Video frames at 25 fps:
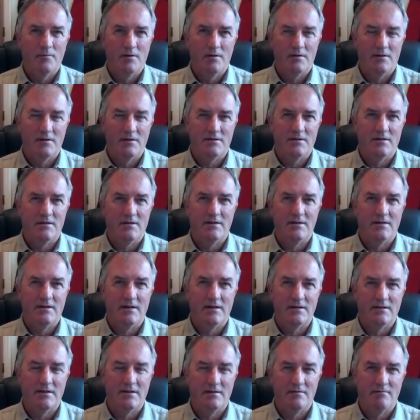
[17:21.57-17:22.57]
at least the
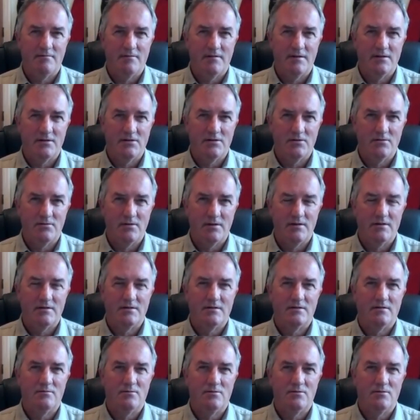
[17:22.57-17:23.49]
detected infection rates.